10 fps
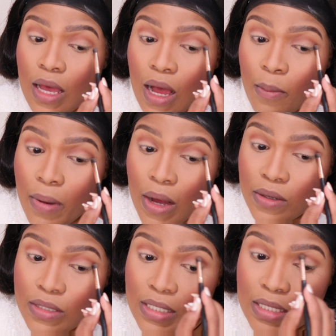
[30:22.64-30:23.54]

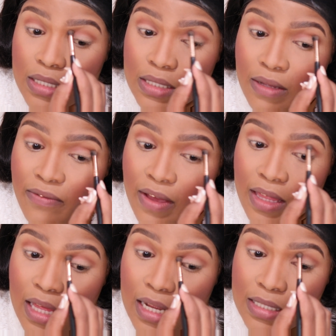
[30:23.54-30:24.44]
about is the
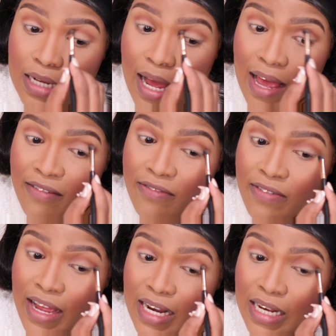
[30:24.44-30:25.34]
fact that I
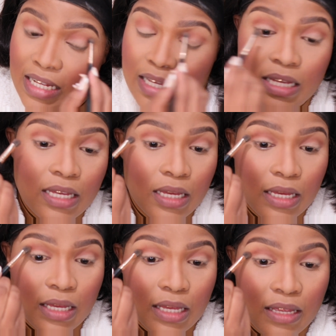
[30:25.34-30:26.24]
finally
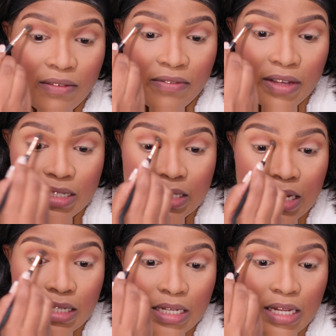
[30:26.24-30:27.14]

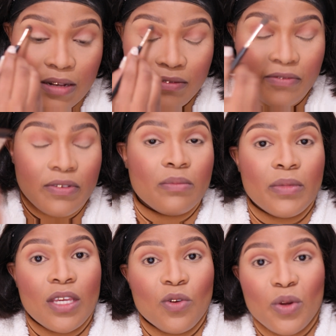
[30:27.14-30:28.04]
invested in
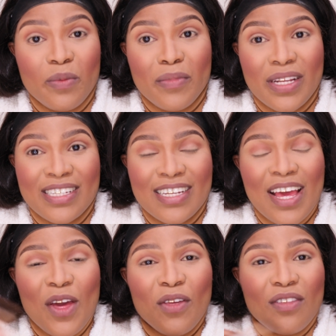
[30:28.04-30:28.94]
filming equipment.
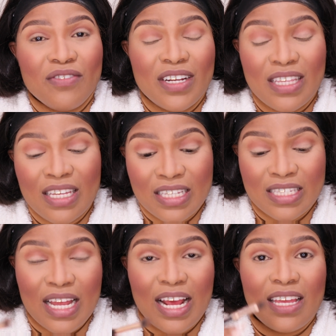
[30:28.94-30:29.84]
The funny thing is
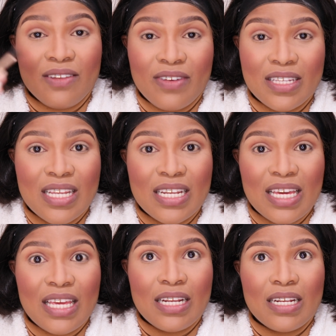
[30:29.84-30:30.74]
that I invested
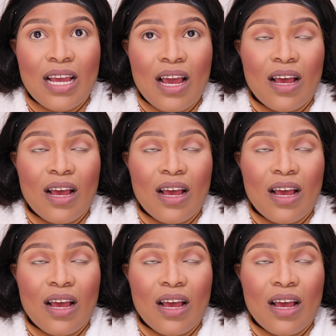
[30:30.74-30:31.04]
in